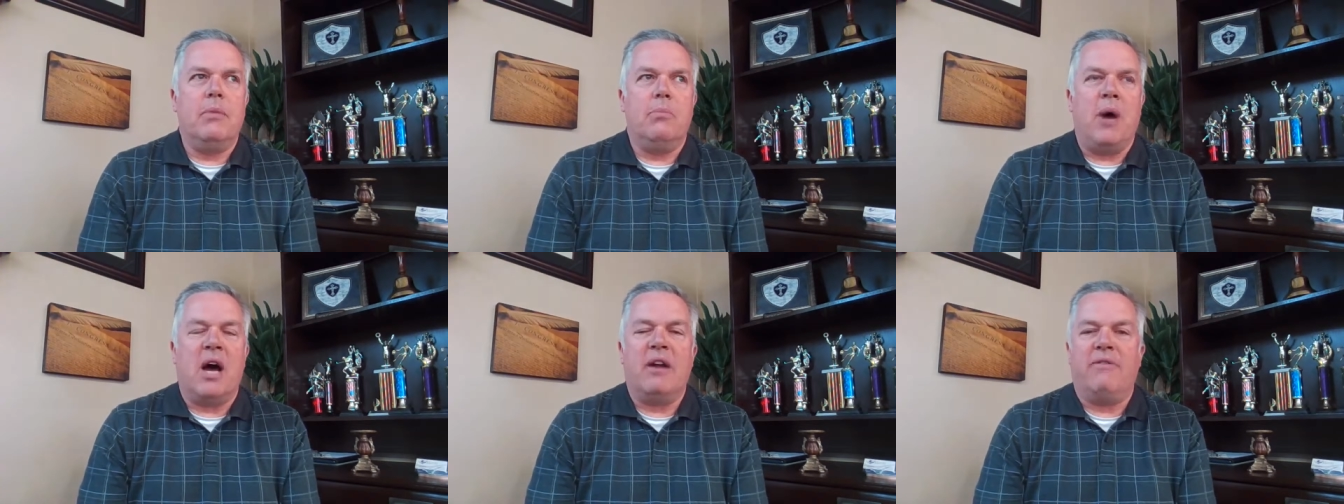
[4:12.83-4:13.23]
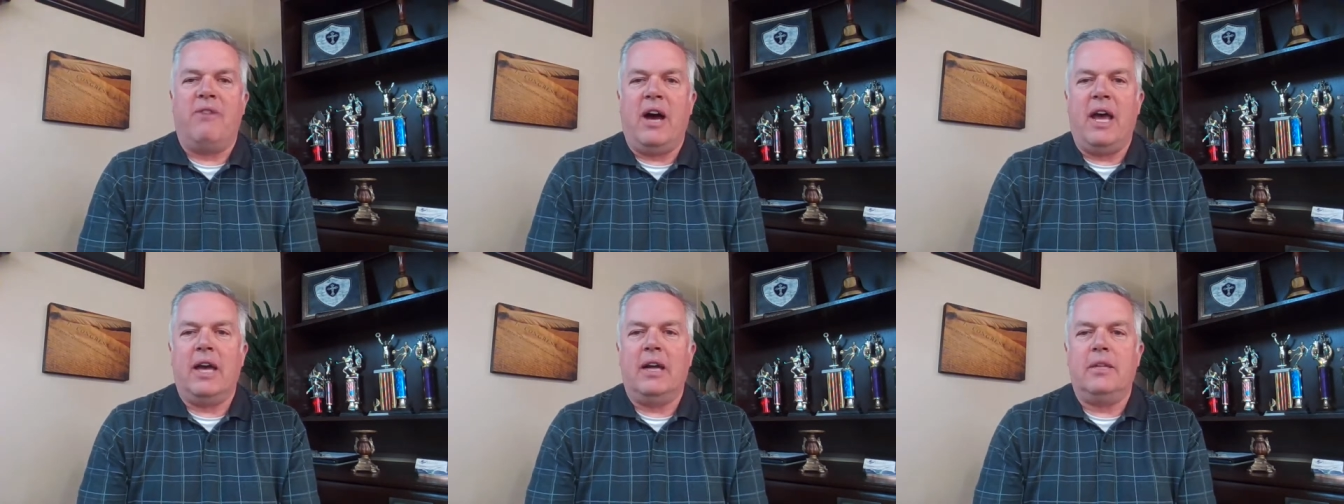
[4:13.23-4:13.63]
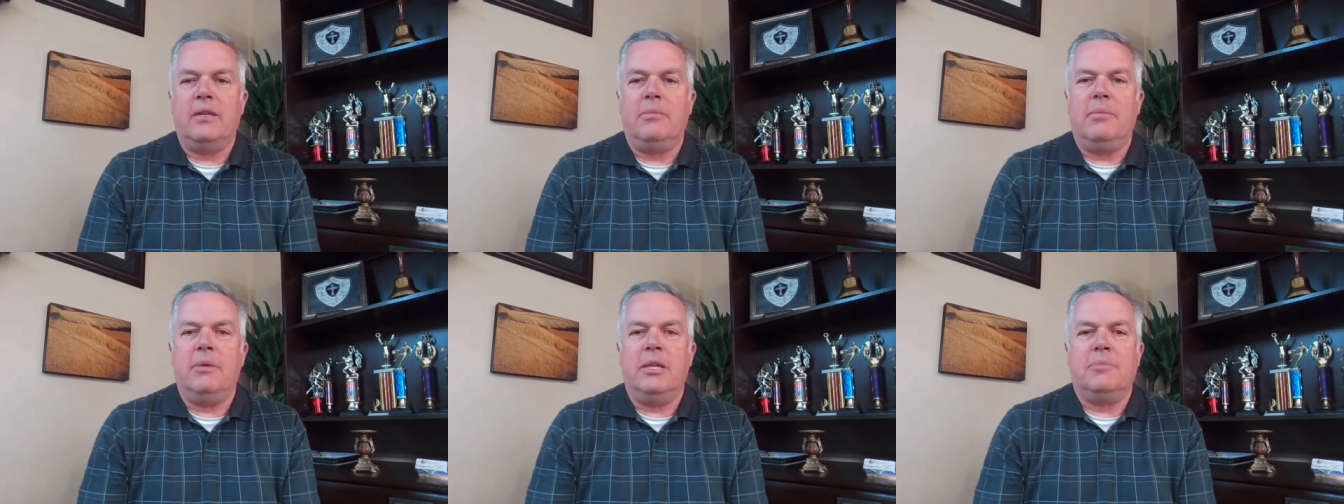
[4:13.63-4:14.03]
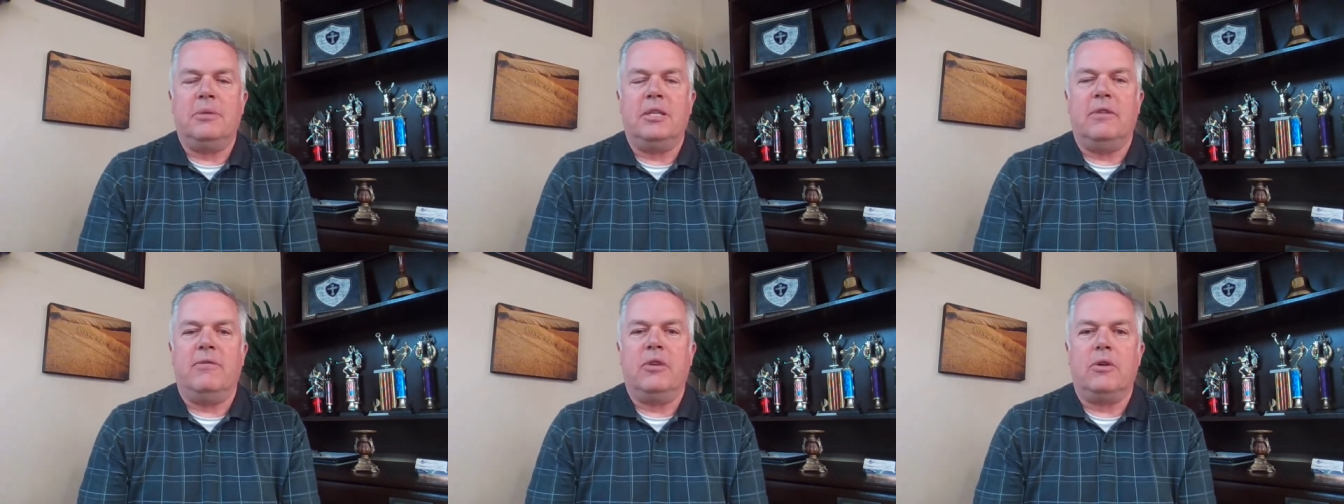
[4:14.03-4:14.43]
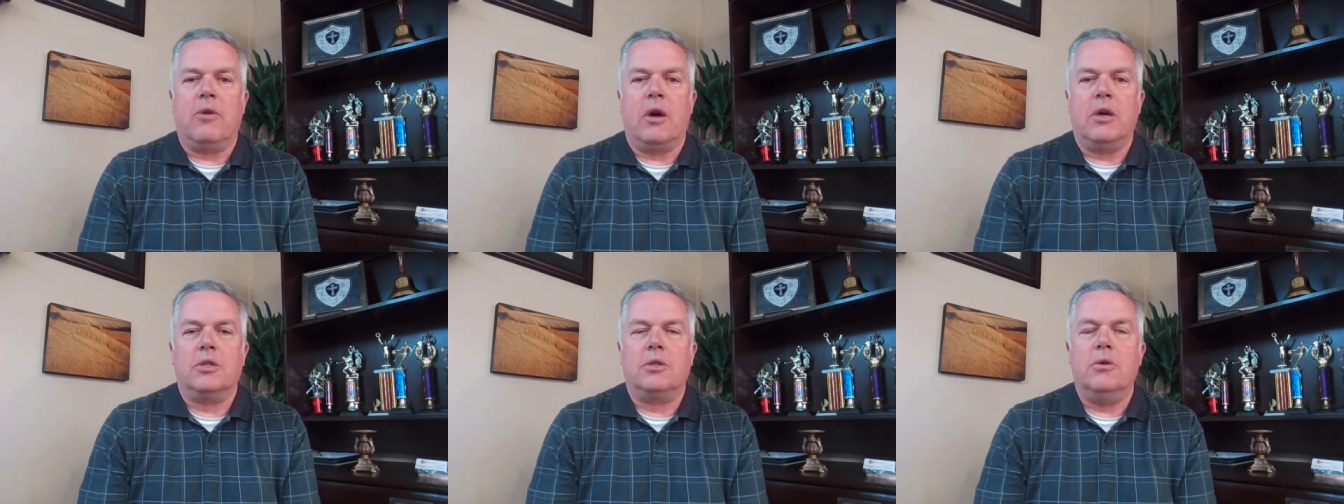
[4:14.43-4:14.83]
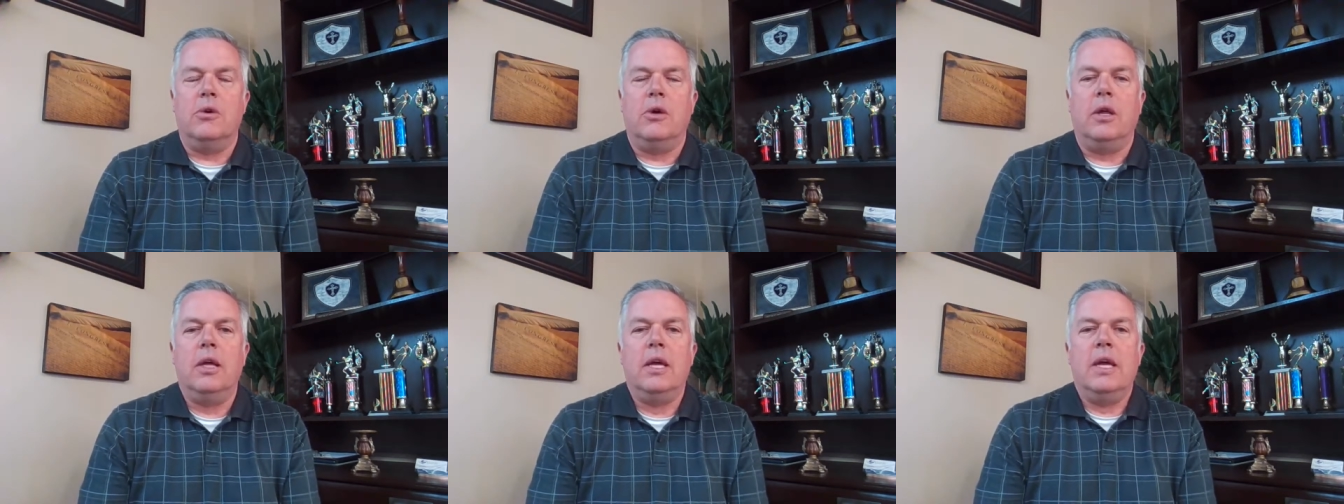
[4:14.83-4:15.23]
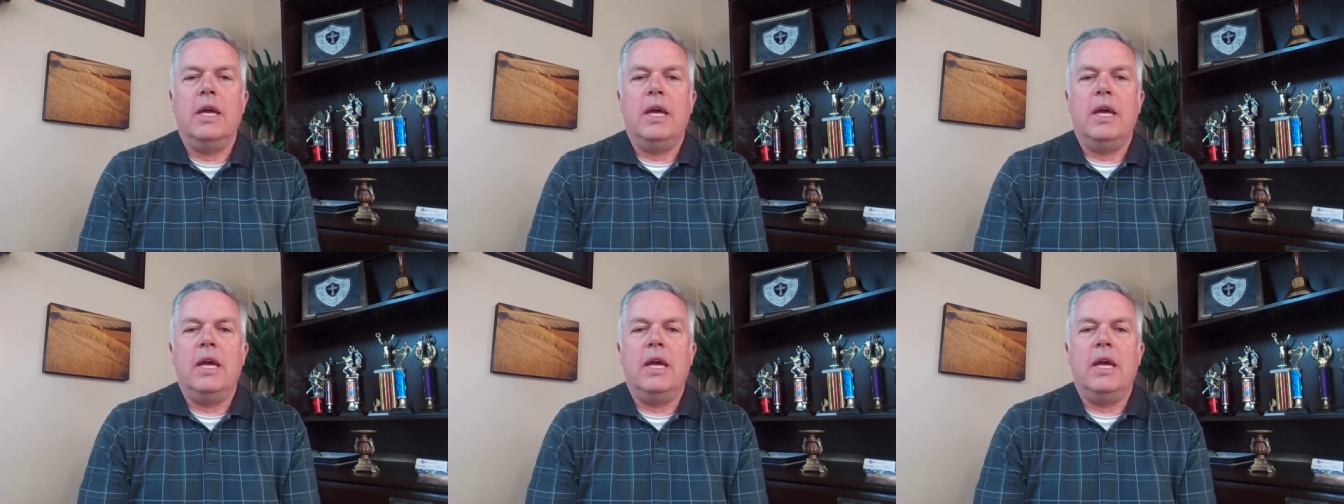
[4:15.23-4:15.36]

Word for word: modify it to be specific to our school